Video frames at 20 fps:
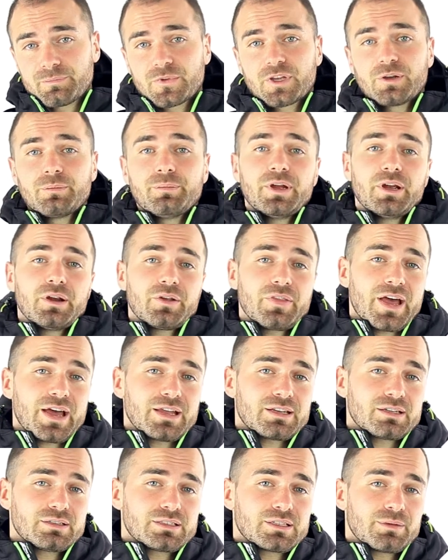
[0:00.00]
Compare
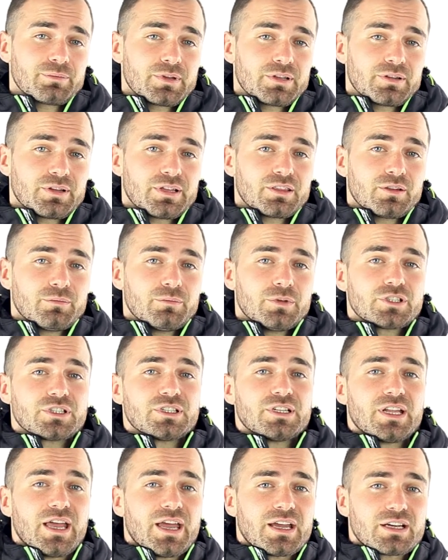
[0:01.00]
that to something like the
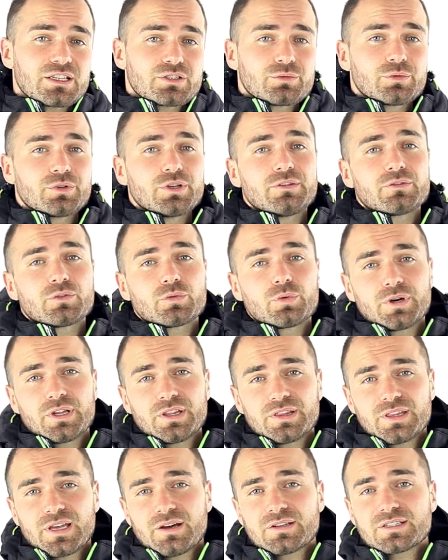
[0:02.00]
Mission X, where you have
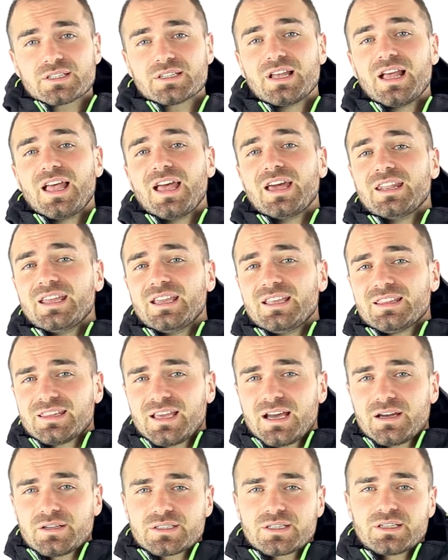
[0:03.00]
20,000 and
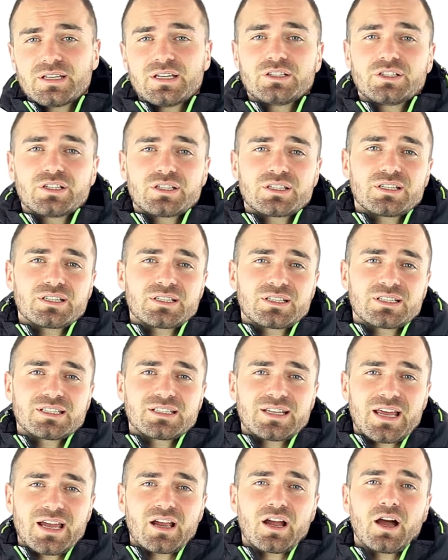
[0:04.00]
8,000. It just doesn't
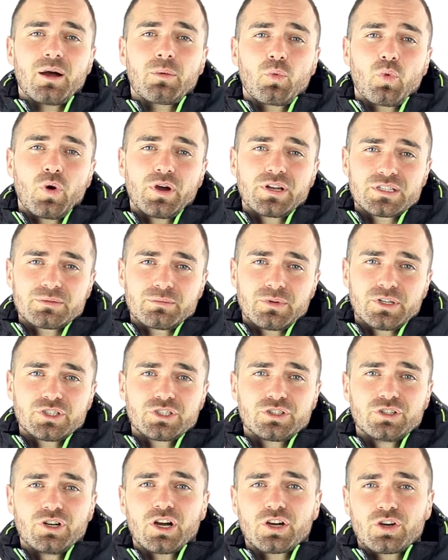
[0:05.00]
stack up quite as much.
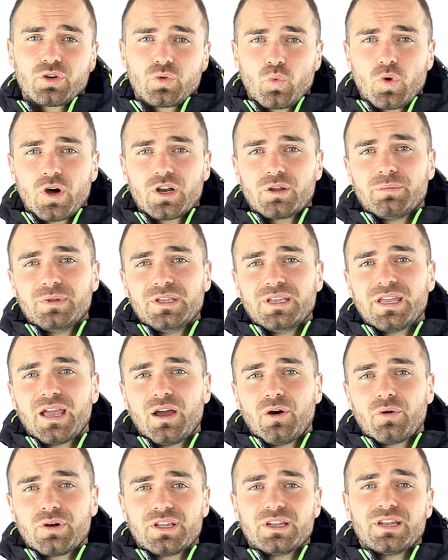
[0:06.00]
You're not going to want to be
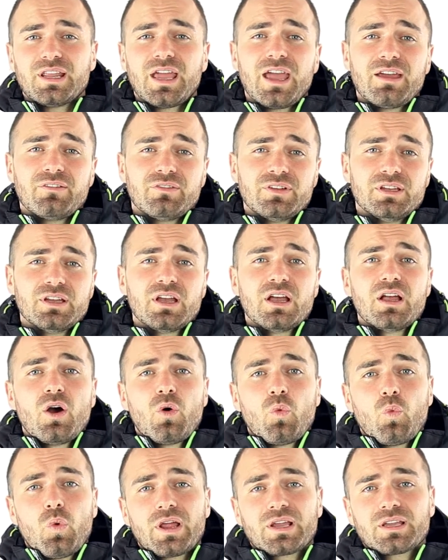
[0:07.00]
out in heavy,
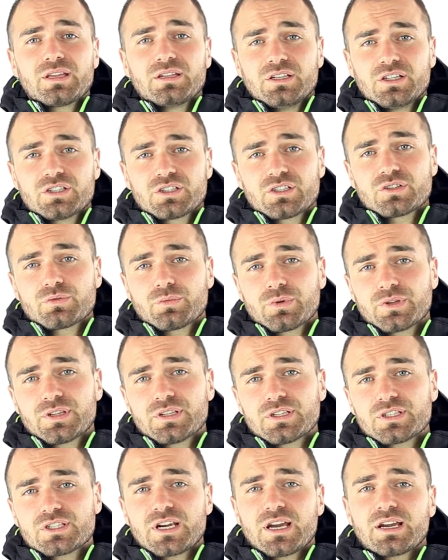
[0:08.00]
wet conditions with
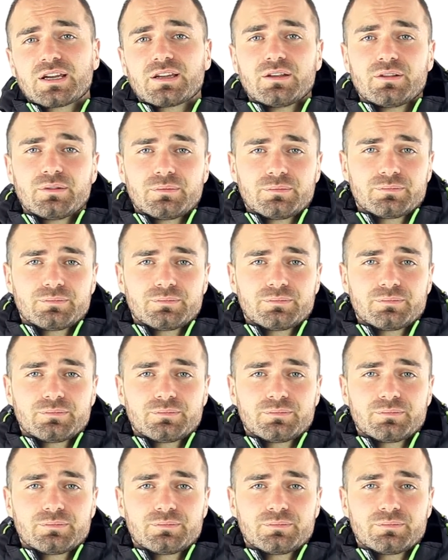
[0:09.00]
this jacket.